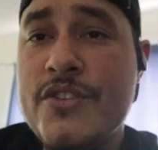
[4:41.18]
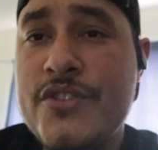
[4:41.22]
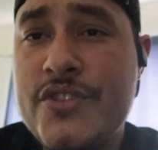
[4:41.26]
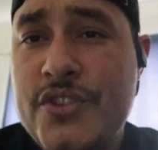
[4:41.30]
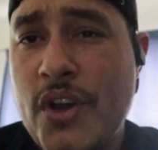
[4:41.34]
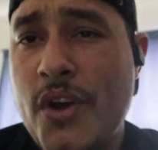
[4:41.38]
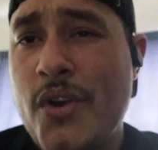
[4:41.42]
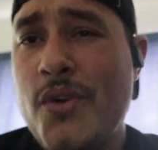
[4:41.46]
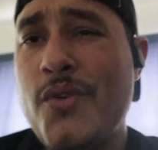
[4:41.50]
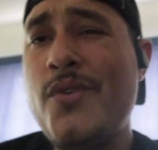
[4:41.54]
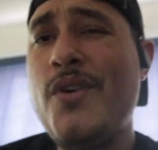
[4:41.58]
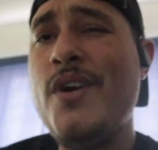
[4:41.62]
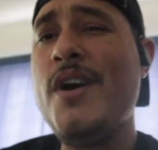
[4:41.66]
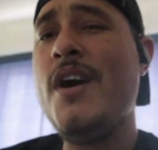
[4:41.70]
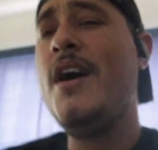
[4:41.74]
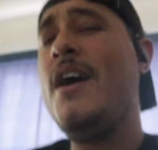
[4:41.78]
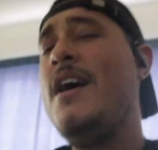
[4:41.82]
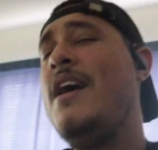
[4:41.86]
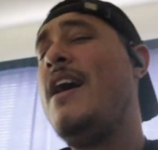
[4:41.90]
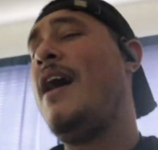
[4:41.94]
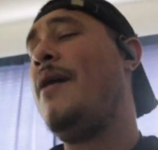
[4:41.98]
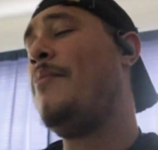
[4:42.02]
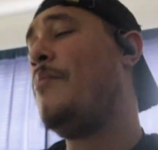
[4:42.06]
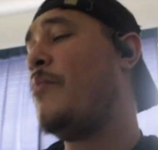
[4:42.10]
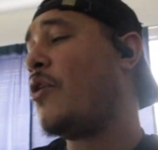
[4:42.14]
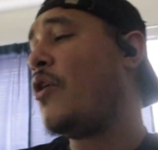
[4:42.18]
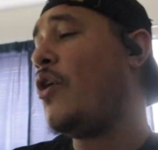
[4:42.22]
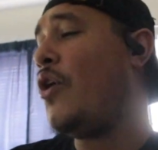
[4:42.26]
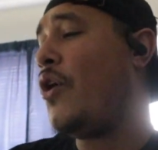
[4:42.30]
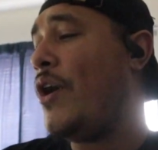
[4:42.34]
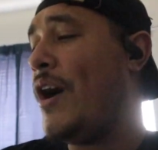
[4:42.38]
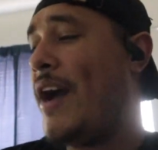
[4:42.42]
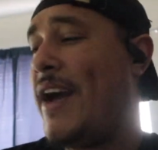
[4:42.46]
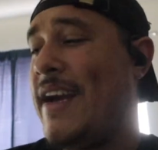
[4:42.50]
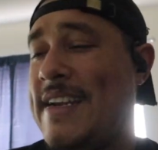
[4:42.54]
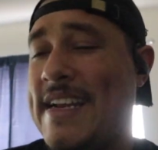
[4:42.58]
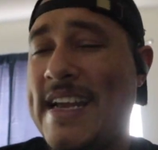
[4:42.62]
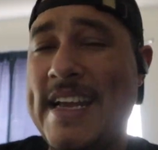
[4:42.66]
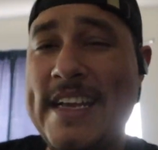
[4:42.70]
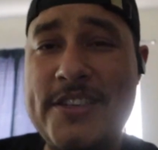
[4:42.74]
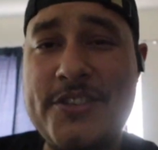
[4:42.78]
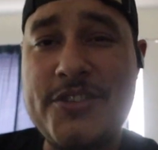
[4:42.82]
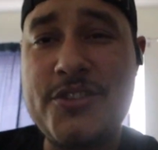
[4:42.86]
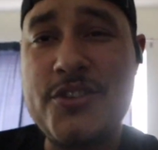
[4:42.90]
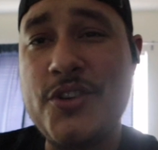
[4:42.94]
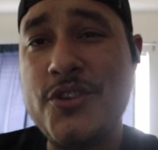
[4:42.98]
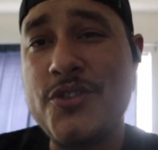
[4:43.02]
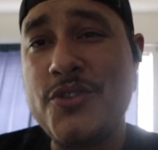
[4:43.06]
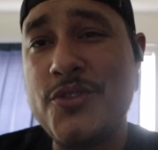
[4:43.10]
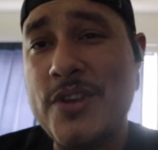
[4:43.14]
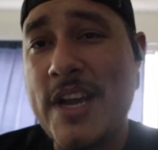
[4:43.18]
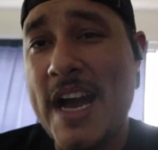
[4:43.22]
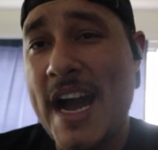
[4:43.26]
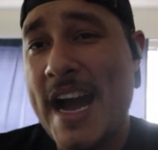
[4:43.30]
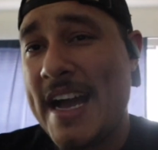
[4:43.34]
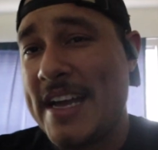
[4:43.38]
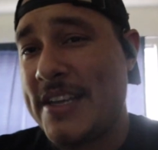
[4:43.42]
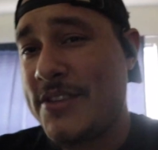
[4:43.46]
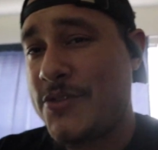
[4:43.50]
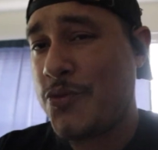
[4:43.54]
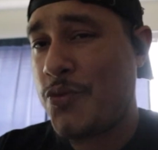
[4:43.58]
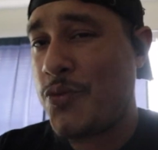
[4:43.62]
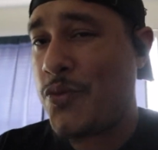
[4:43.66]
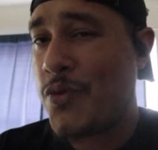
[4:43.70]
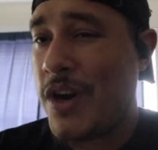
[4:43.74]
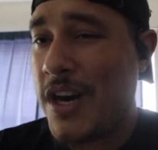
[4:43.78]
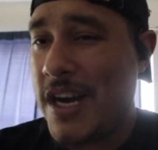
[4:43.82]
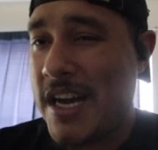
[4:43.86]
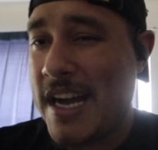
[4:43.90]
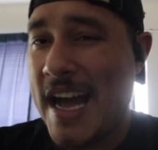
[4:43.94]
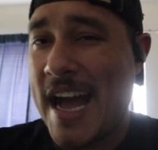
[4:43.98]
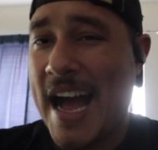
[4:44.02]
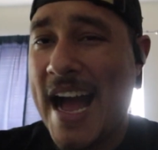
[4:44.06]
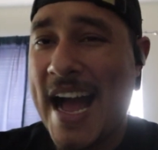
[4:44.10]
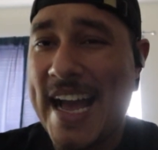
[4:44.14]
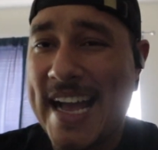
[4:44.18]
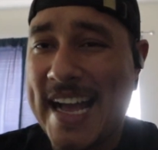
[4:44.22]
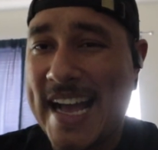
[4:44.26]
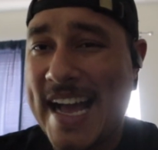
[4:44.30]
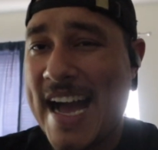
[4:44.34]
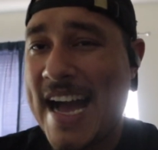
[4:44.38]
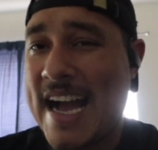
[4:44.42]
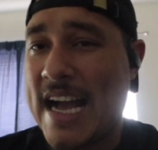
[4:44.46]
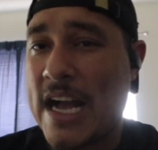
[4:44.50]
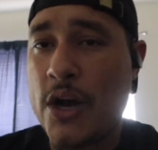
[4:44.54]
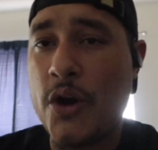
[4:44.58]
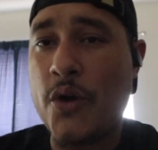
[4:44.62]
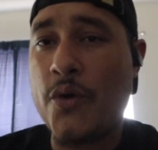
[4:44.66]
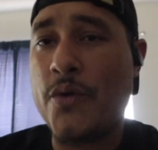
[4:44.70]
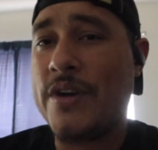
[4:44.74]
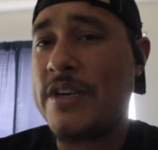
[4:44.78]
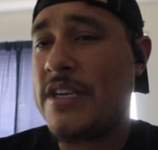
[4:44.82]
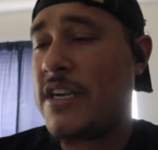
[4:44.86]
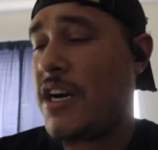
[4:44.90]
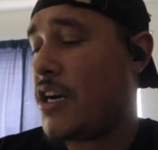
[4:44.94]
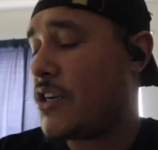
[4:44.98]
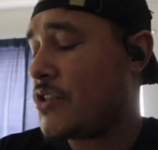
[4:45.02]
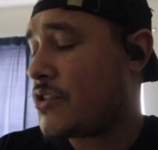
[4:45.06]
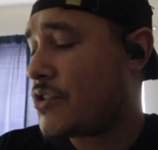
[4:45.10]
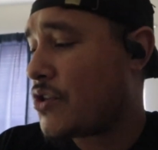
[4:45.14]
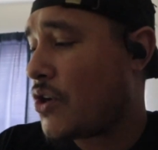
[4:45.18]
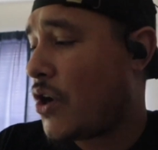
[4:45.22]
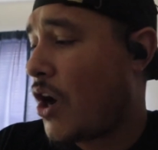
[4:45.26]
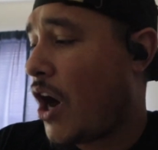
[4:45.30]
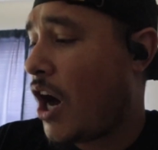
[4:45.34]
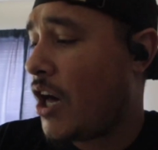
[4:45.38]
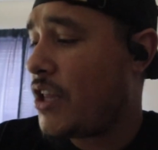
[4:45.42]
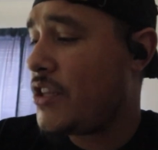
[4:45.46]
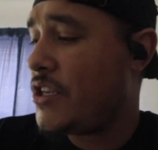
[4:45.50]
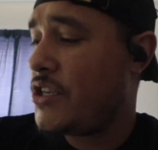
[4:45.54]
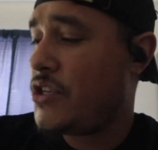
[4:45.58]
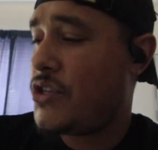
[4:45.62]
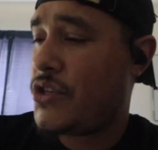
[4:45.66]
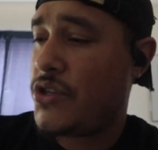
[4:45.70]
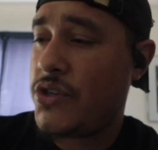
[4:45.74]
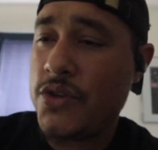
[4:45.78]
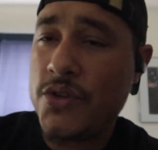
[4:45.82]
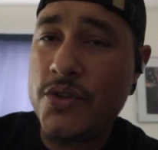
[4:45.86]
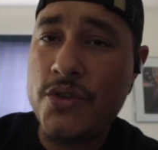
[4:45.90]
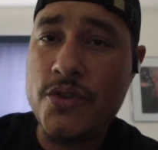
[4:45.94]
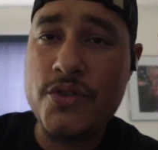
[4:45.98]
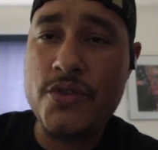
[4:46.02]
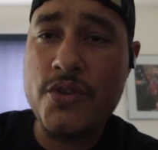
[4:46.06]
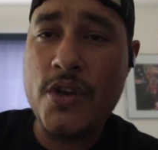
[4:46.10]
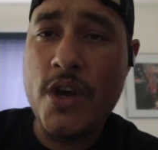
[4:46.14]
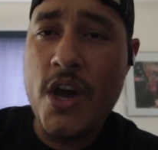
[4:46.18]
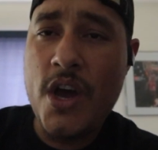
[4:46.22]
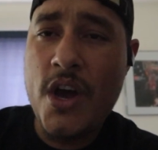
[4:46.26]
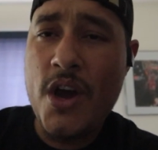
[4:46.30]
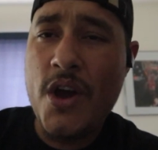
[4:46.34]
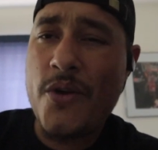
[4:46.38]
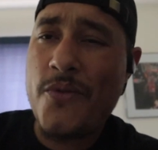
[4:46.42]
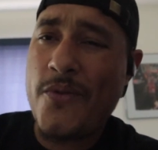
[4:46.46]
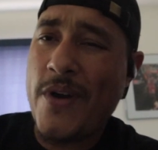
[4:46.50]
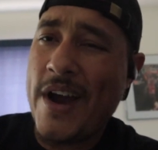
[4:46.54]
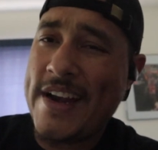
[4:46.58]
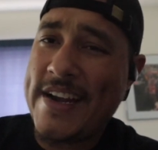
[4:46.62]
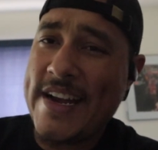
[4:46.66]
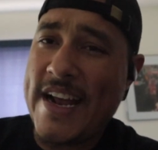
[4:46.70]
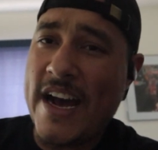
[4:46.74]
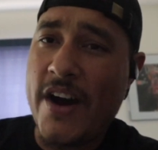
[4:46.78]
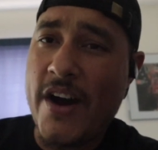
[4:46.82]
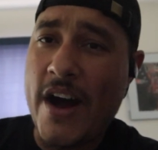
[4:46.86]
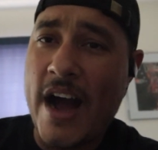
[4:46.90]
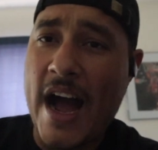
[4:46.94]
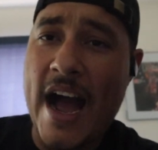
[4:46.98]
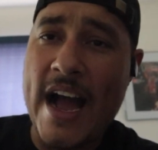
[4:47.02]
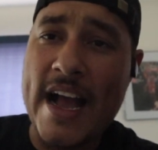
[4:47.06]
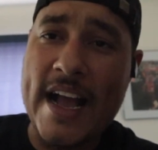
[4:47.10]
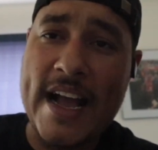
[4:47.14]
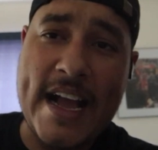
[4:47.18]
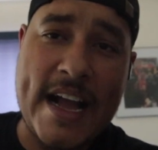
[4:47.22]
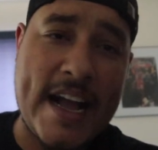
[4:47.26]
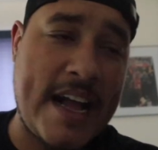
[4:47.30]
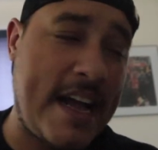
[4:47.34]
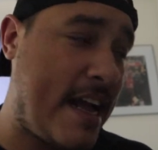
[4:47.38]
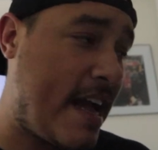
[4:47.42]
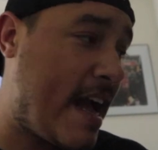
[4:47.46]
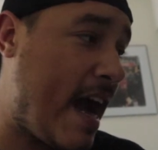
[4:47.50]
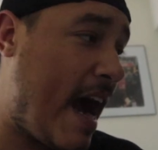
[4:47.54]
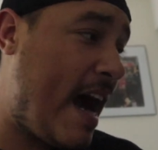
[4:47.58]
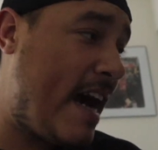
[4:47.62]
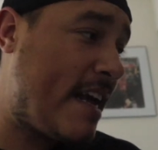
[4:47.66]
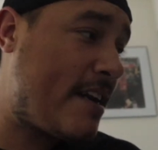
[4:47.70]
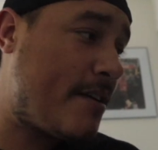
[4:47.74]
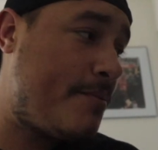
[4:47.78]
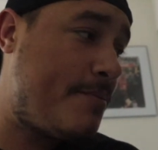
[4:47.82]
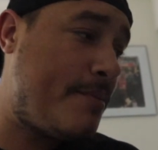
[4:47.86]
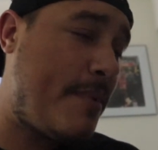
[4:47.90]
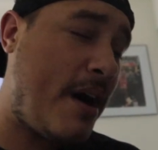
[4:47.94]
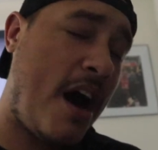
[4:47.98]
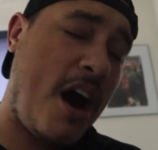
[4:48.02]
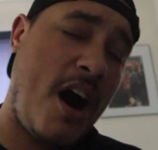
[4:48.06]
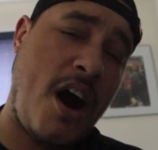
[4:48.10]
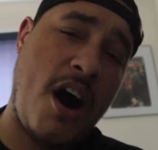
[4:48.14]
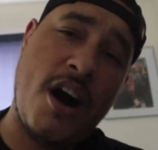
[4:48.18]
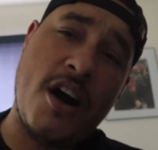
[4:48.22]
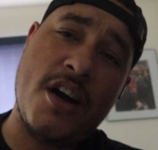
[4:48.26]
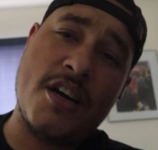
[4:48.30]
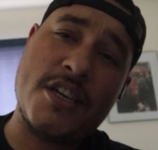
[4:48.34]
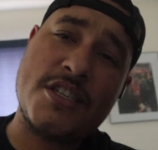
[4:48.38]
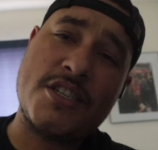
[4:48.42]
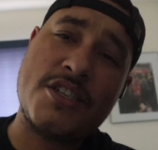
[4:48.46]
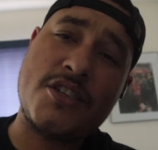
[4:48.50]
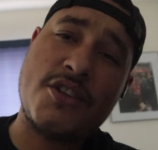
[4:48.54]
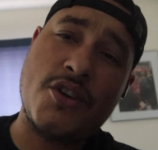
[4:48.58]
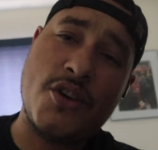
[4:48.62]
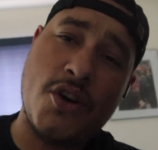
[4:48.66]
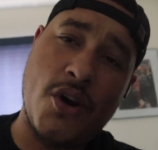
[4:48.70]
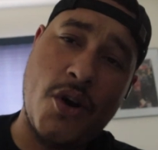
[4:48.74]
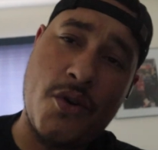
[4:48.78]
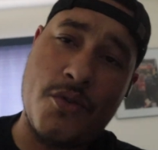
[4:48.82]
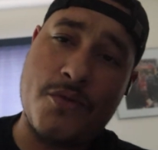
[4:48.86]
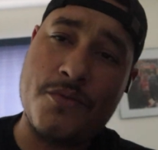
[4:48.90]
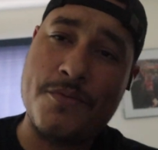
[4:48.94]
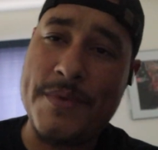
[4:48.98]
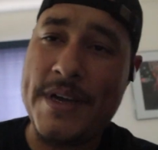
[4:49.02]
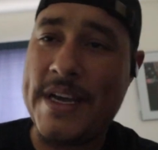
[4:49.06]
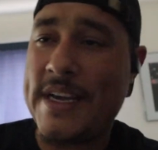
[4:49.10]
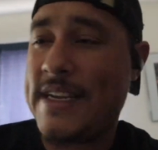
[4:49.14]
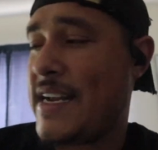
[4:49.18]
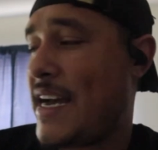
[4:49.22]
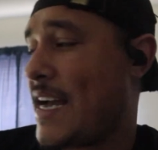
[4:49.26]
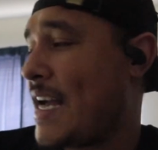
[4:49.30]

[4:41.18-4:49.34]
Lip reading: So I'm gonna go ahead and show you guys what I got going on. So all these shoes right now, I got them on GOAT, man.